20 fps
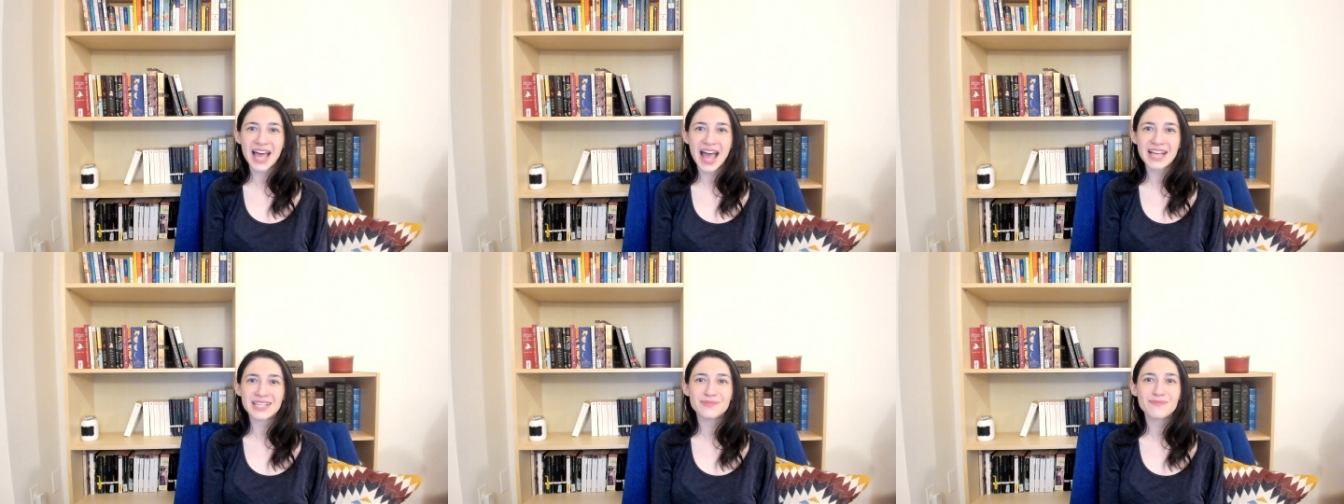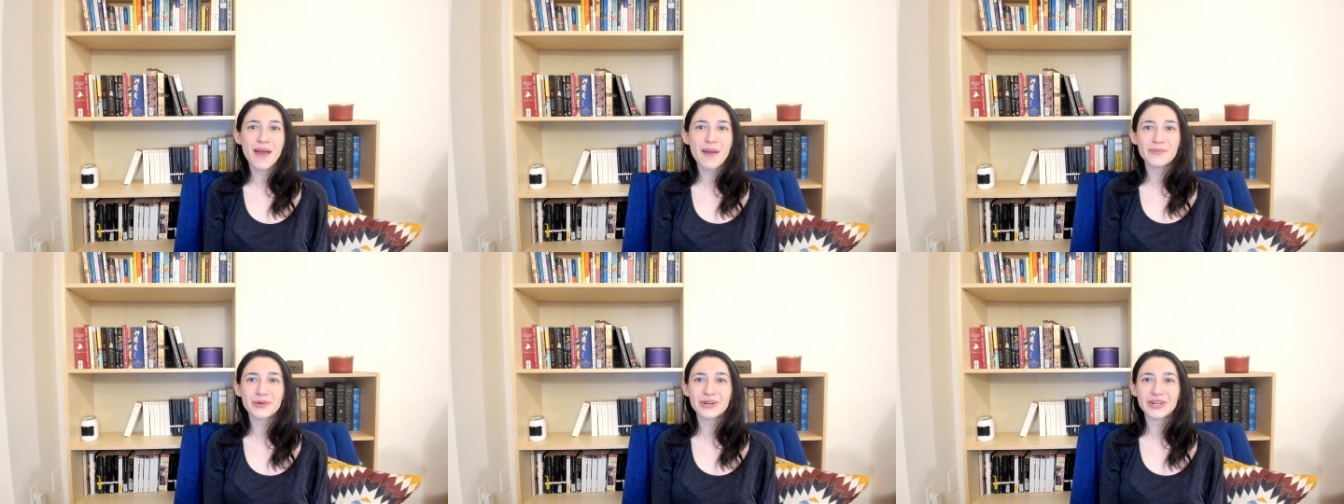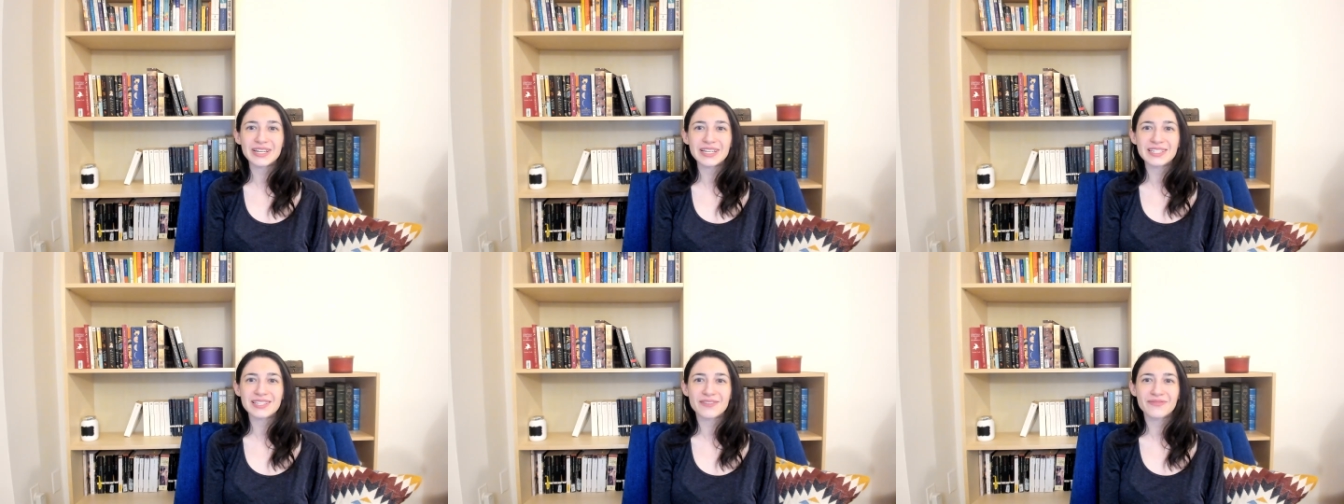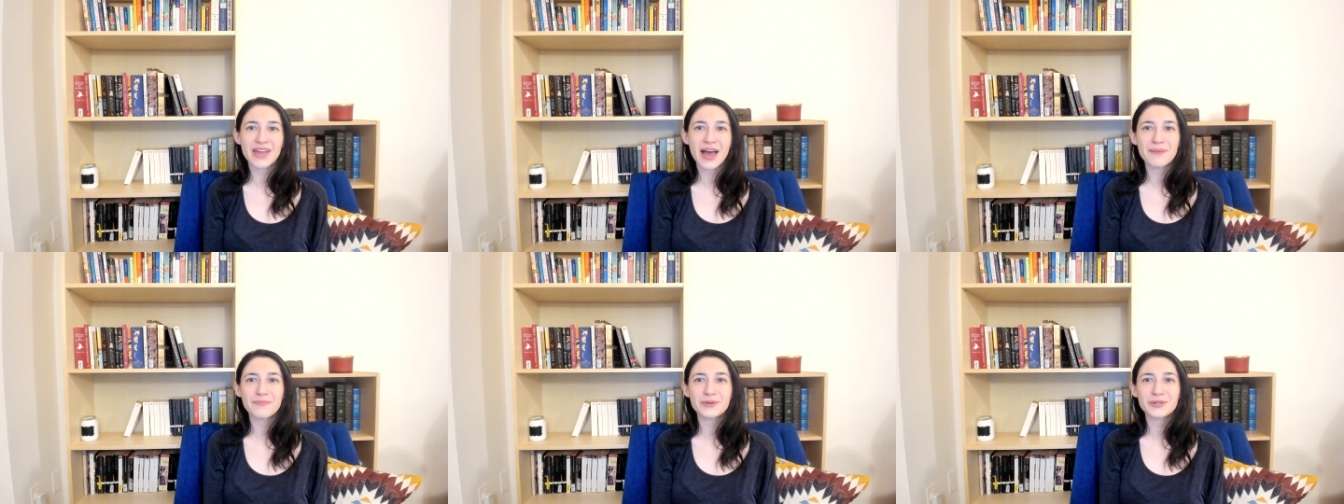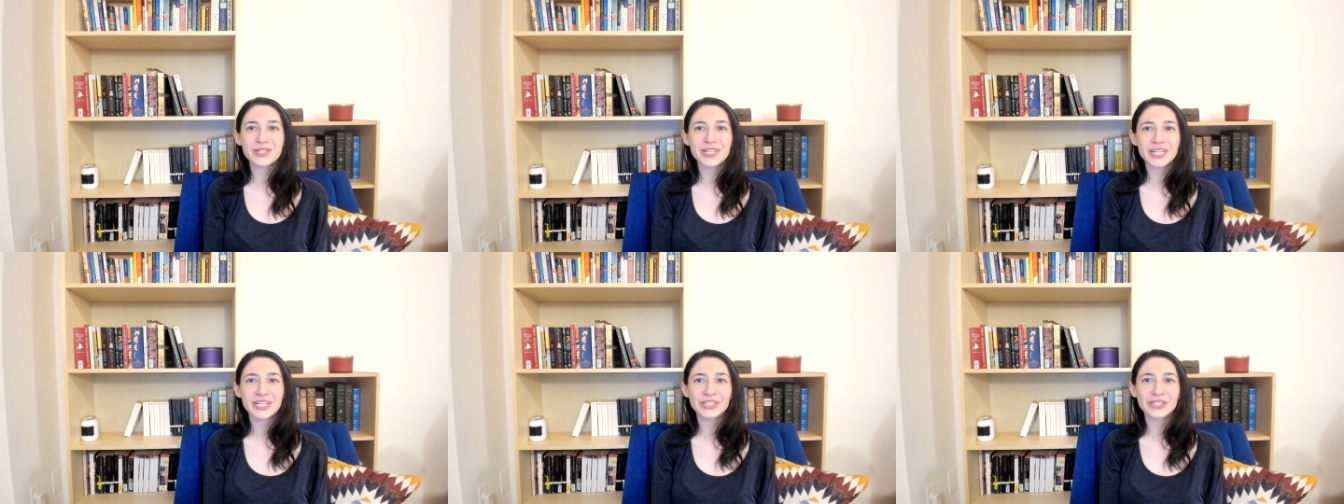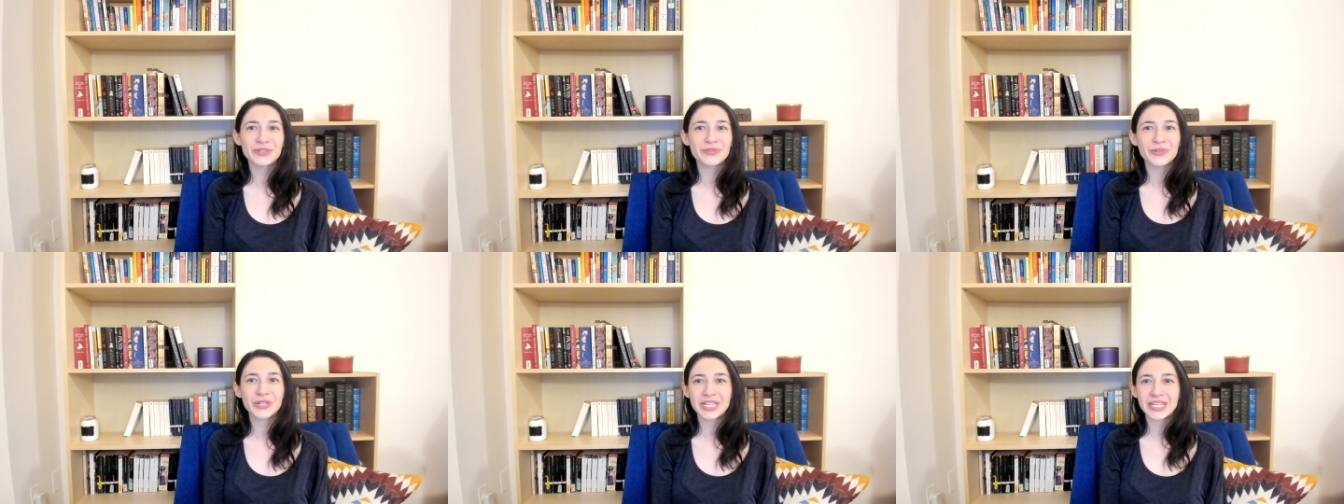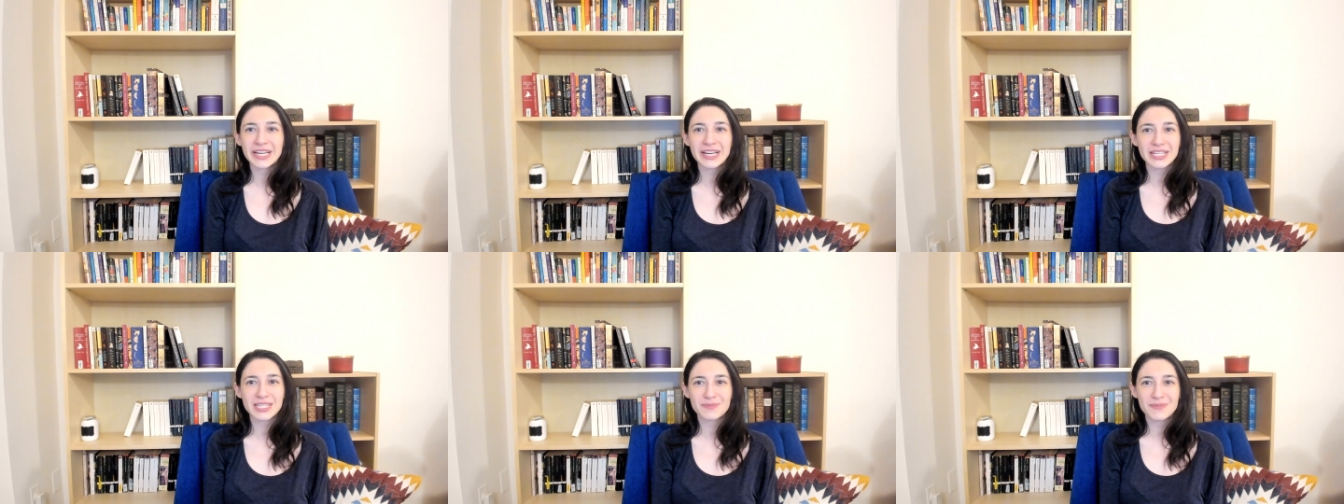as memories of that particular
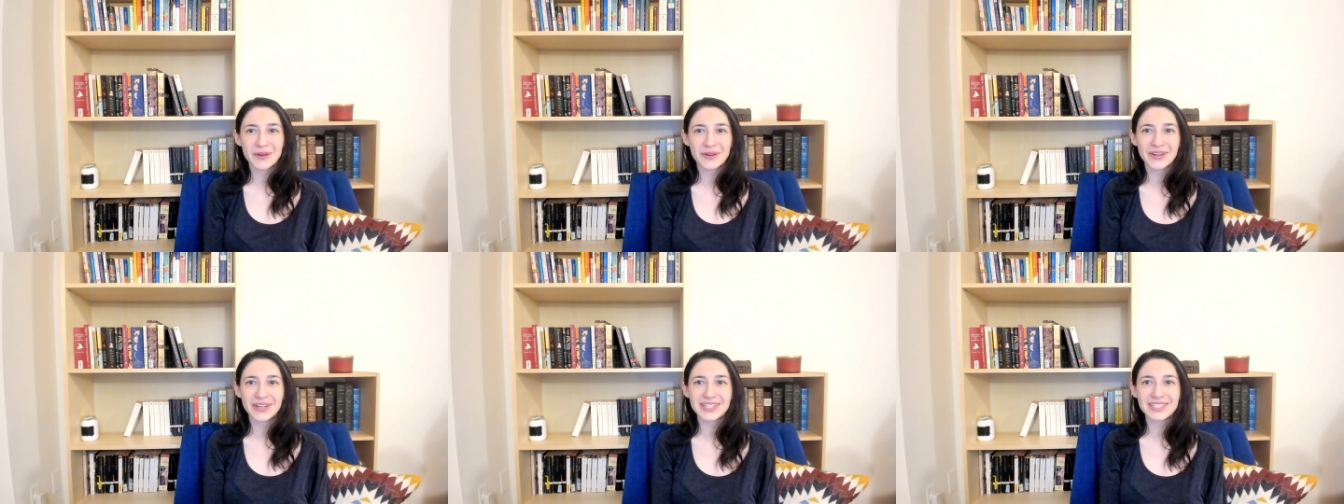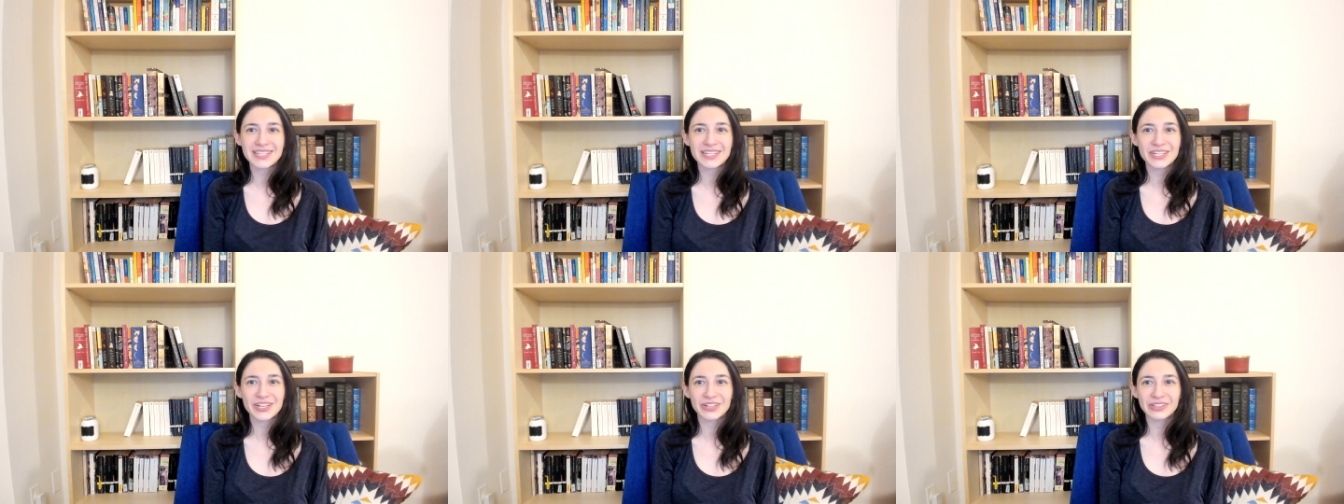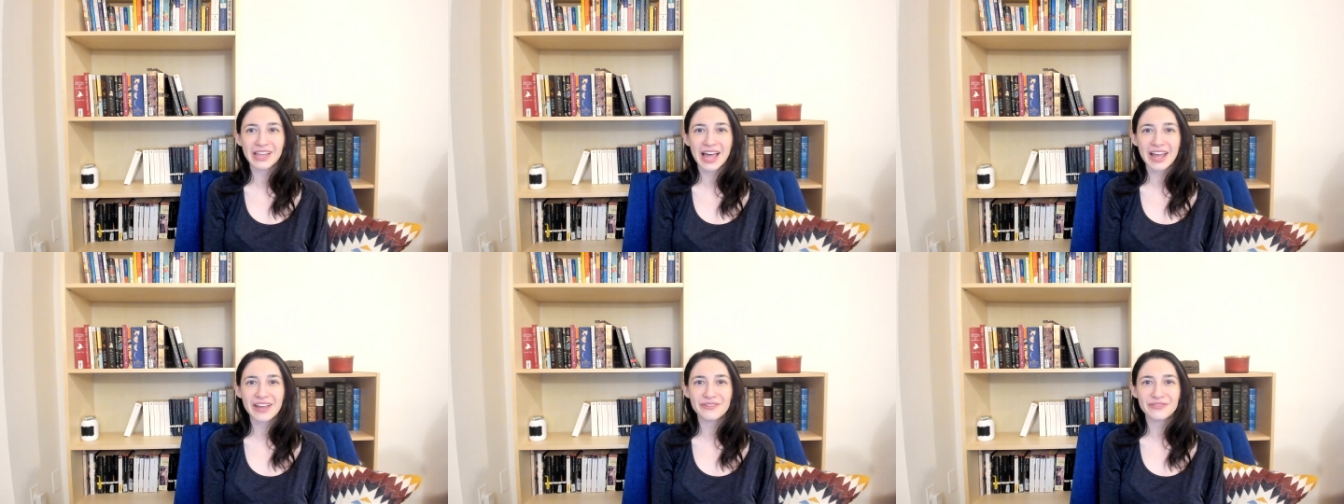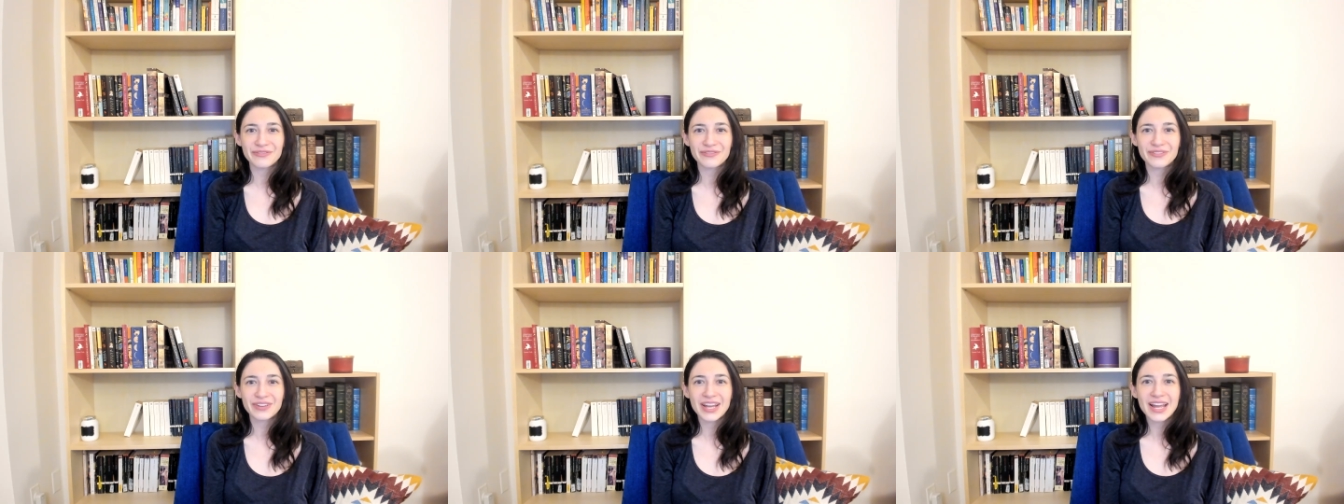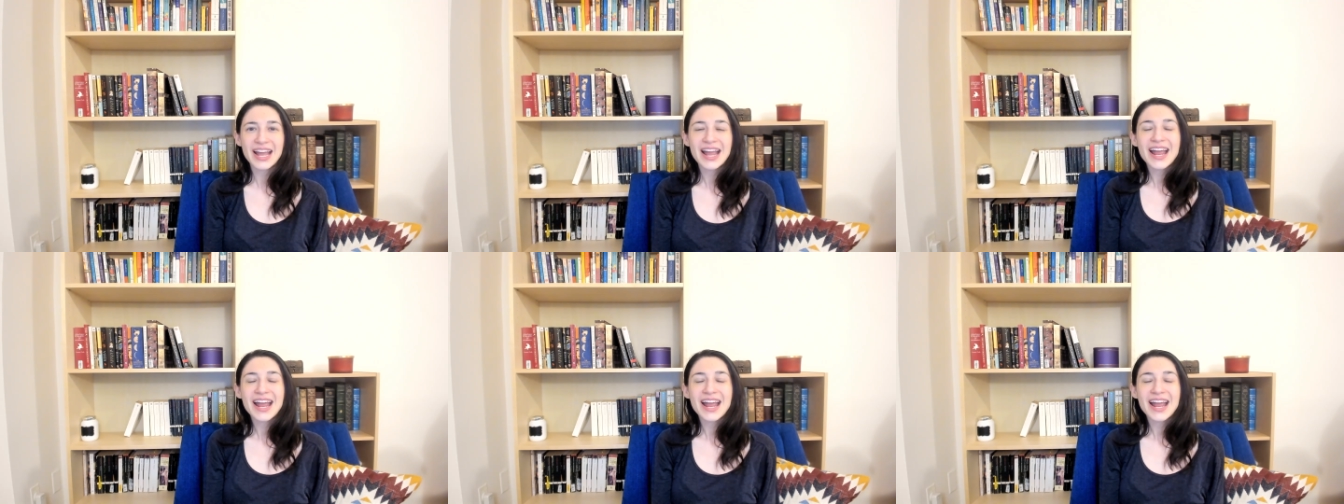reading experience in your life.